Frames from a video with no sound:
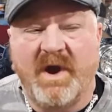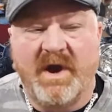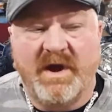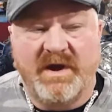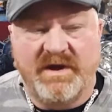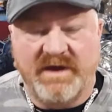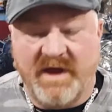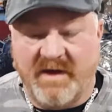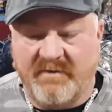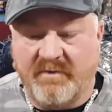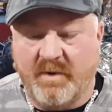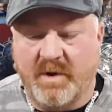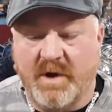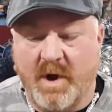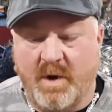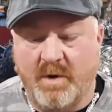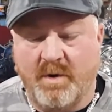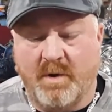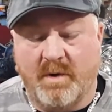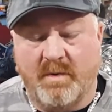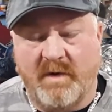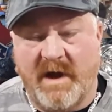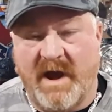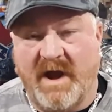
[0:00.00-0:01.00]
You ever go to
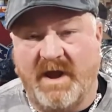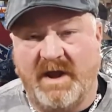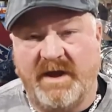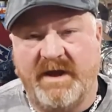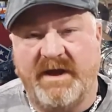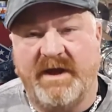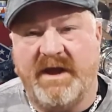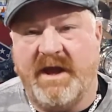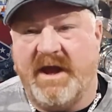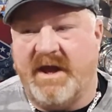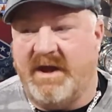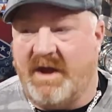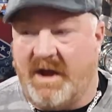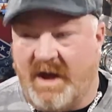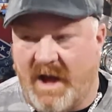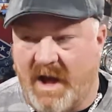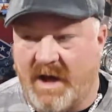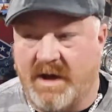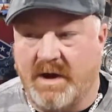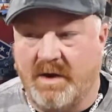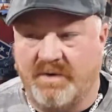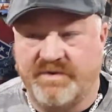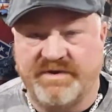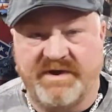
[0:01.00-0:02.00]
a rally and not
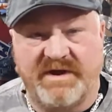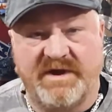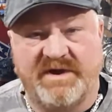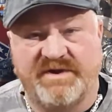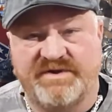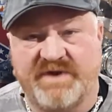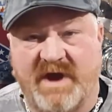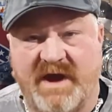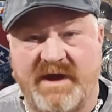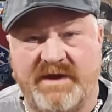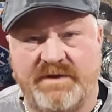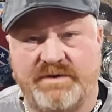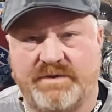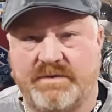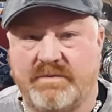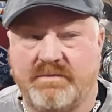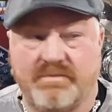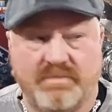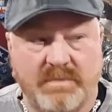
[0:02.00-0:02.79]
go see the sights?